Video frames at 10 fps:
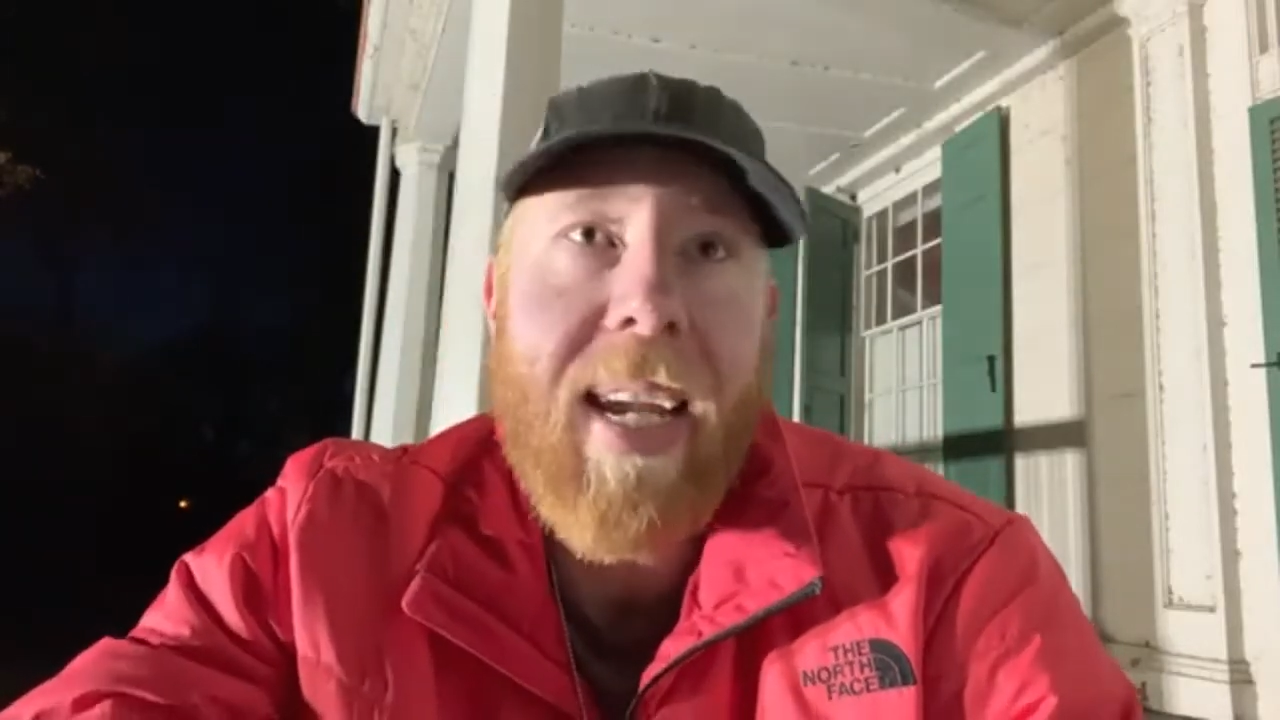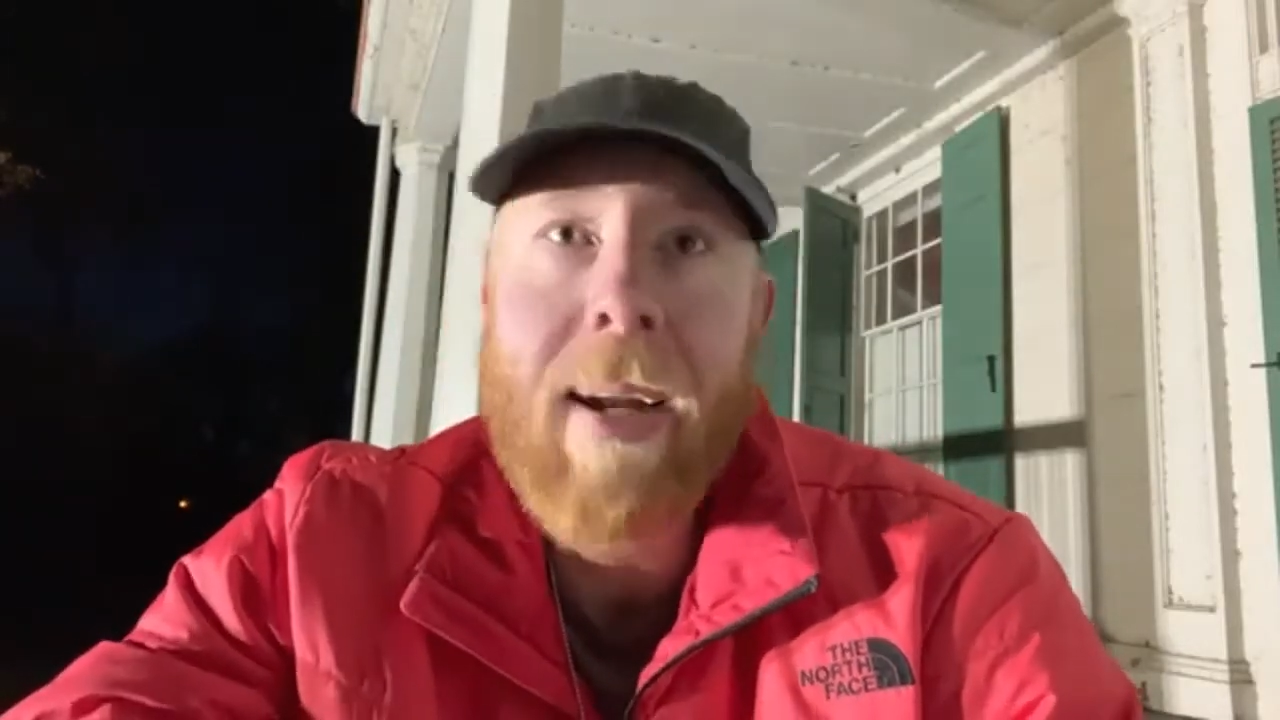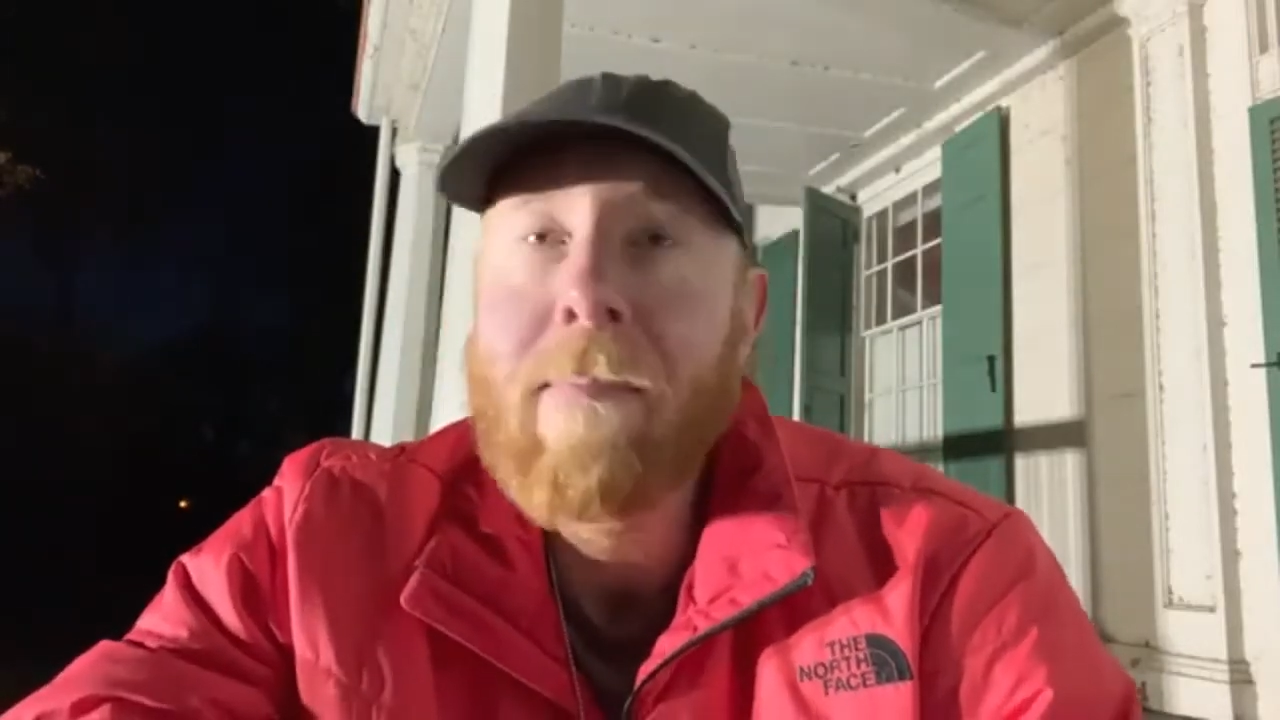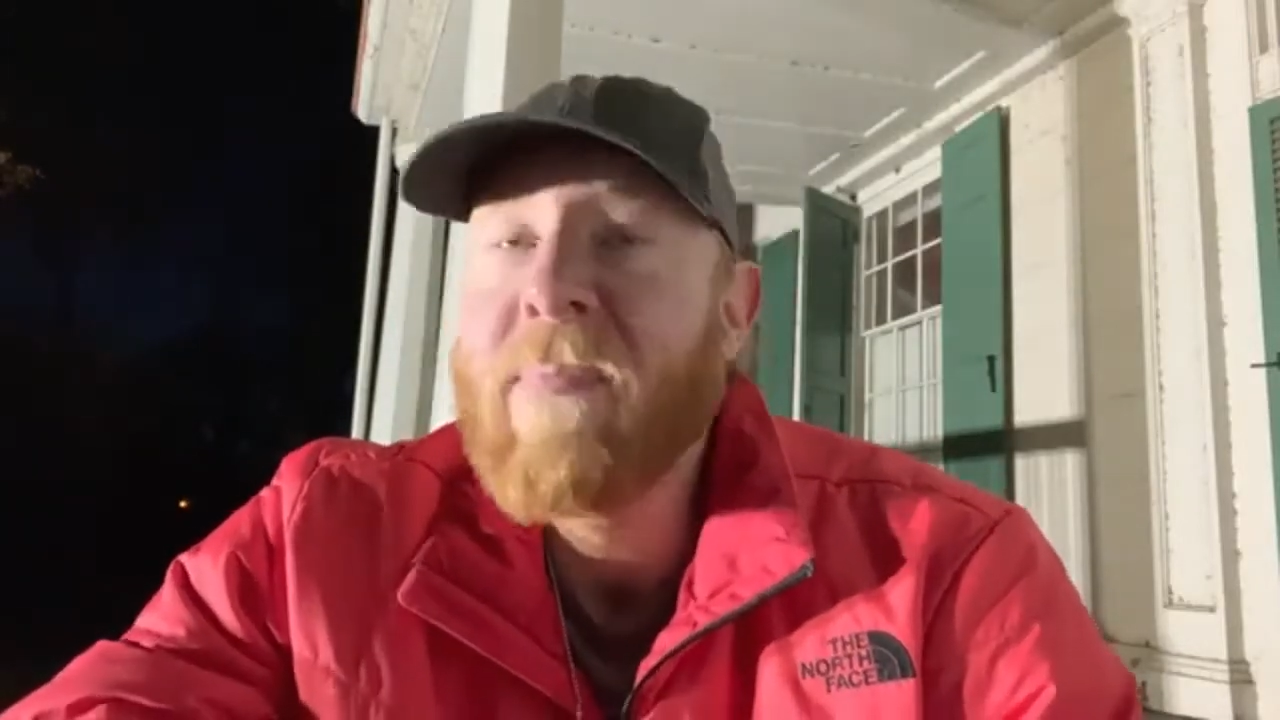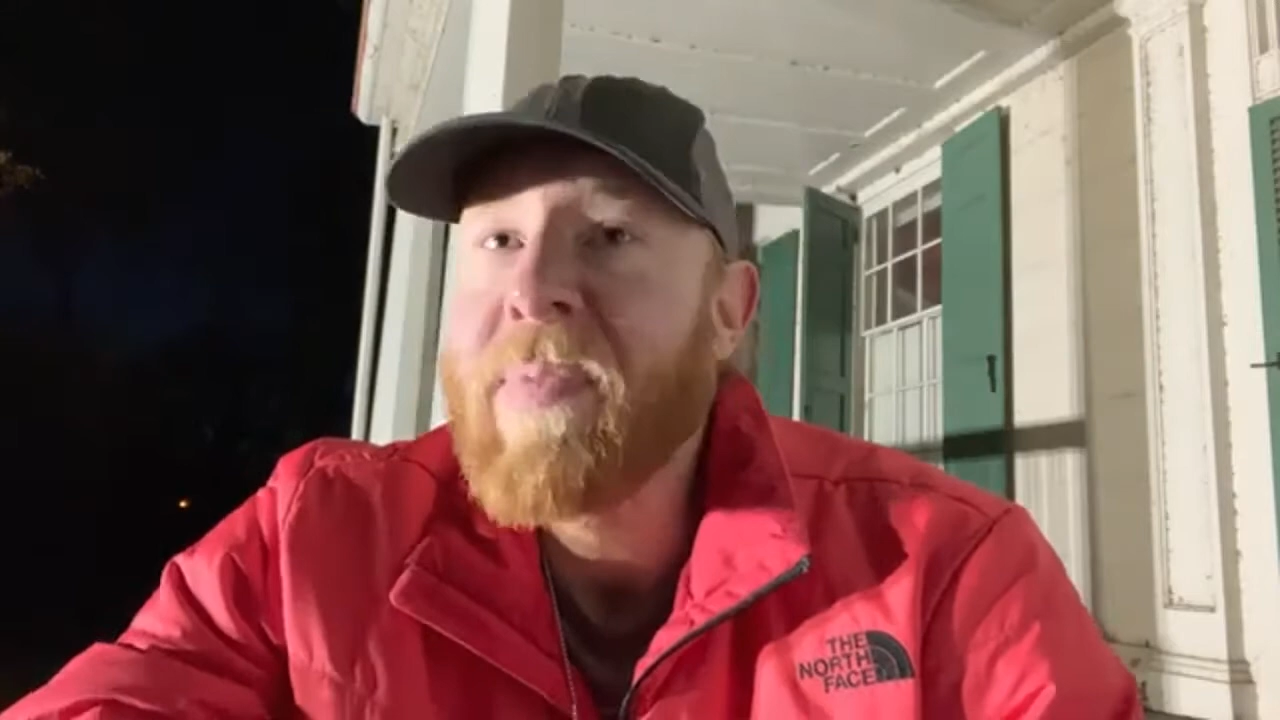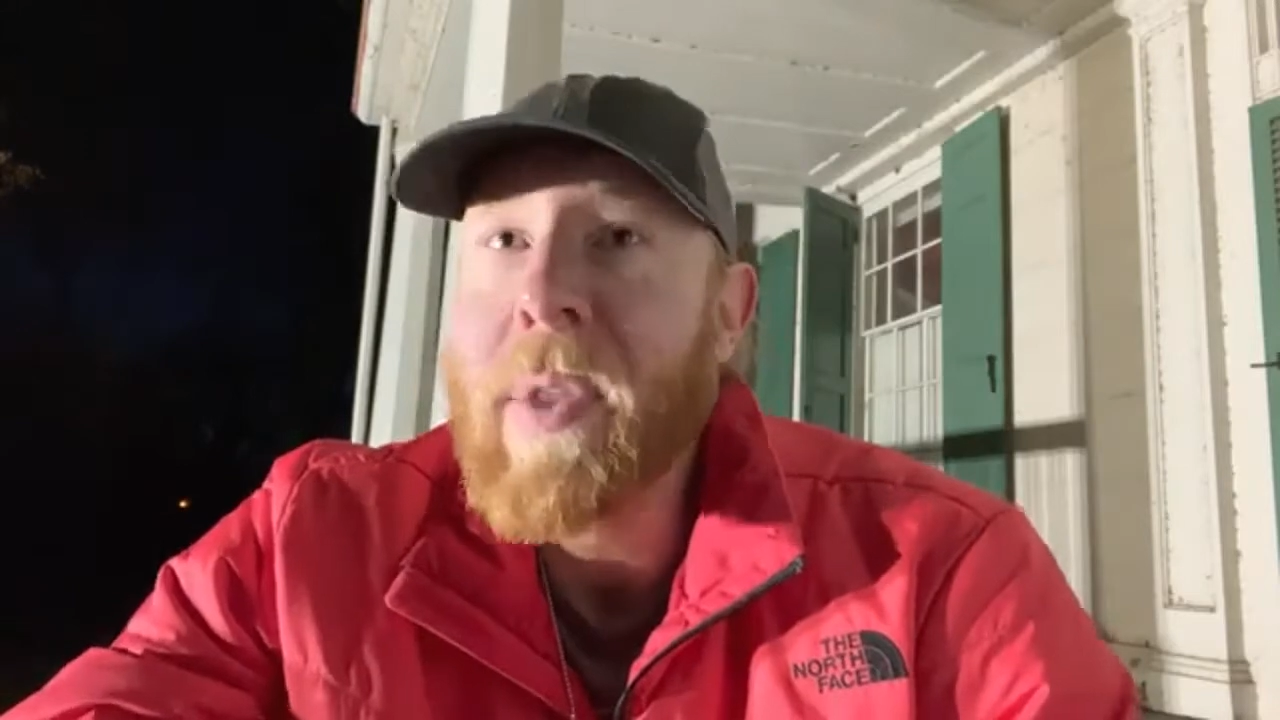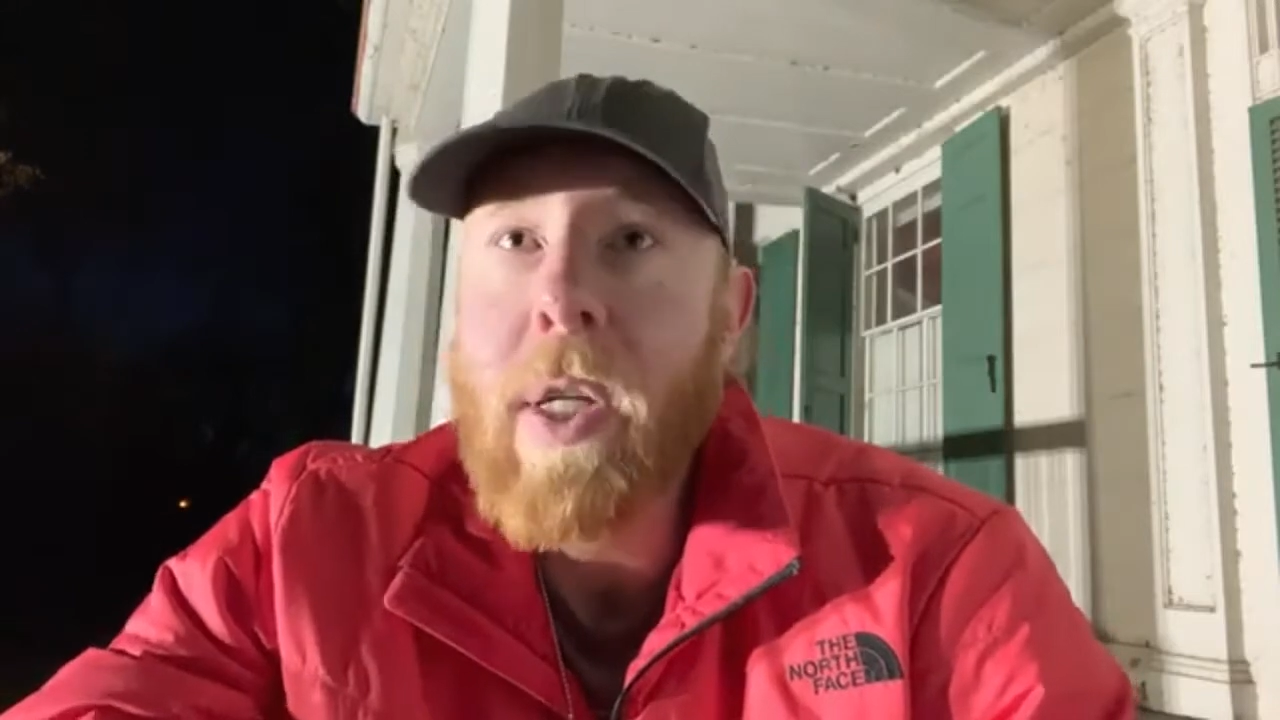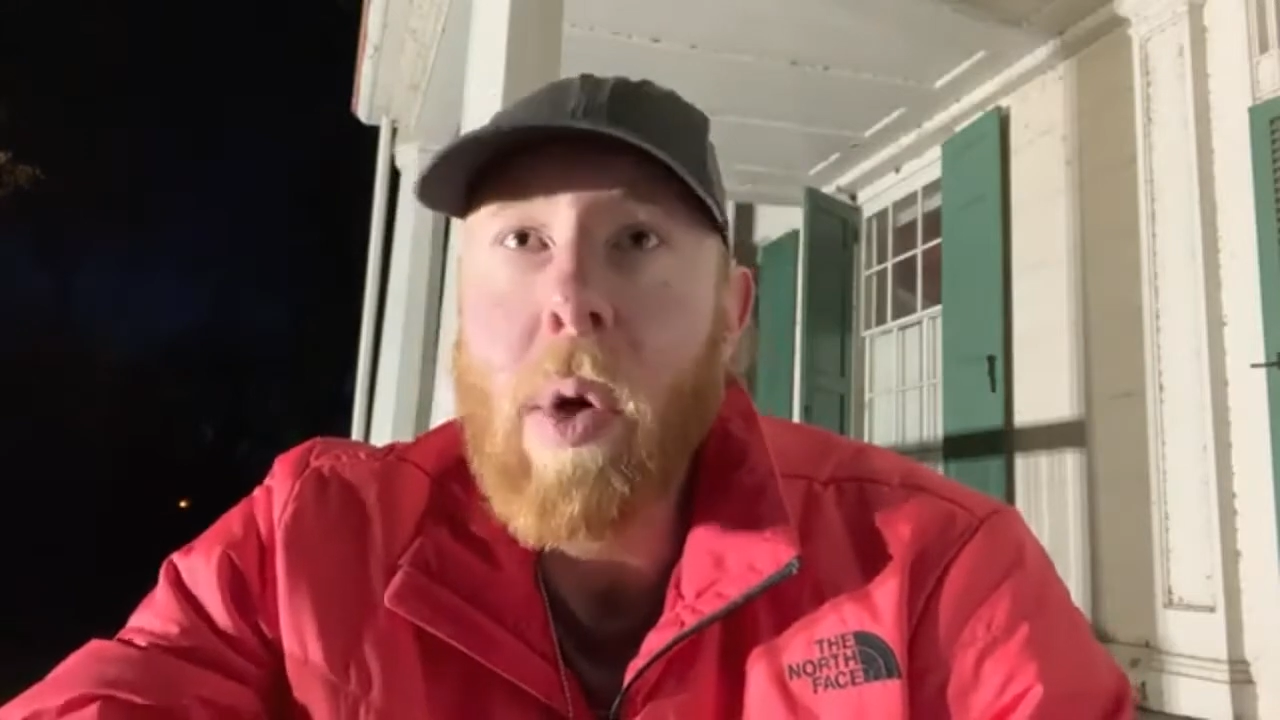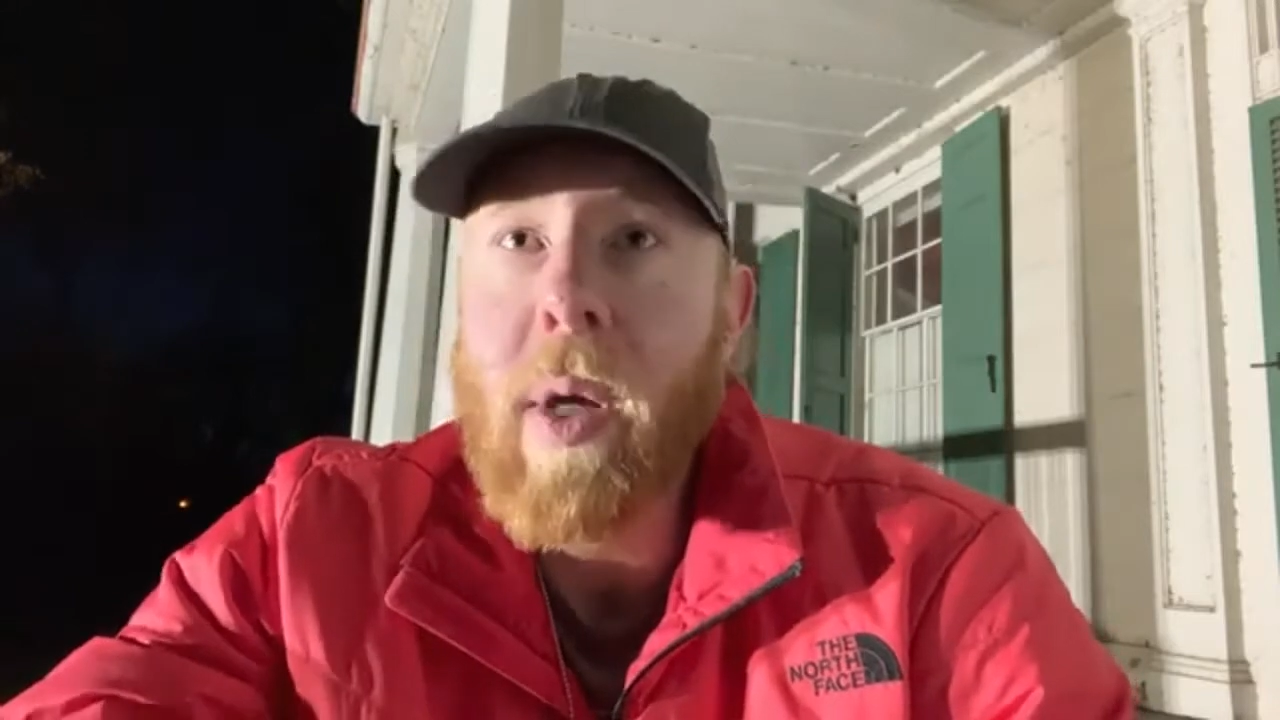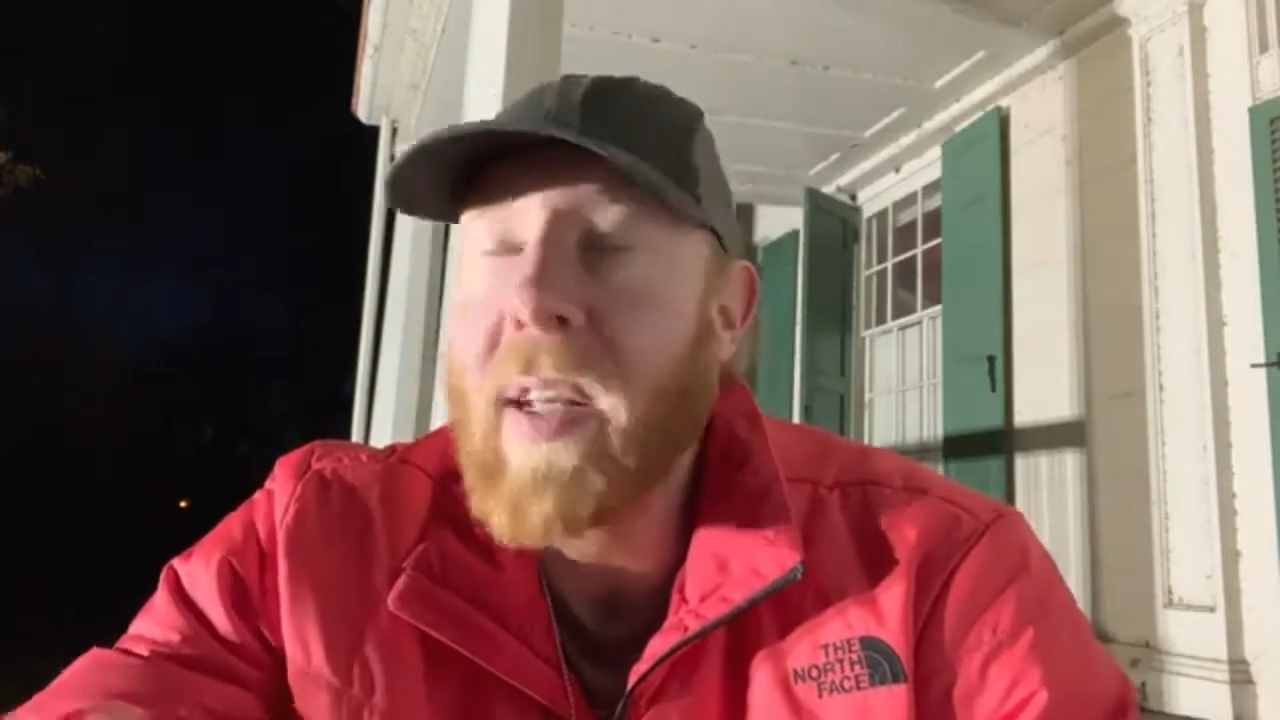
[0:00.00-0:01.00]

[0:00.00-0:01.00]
can't